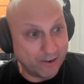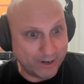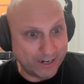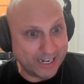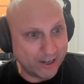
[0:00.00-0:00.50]

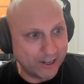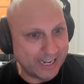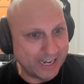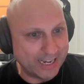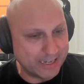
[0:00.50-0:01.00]
really
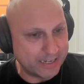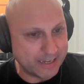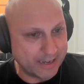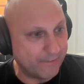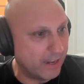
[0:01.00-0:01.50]
early
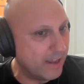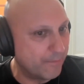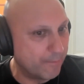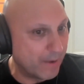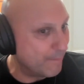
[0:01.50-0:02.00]
80s, even
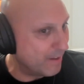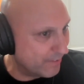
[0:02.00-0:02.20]
maybe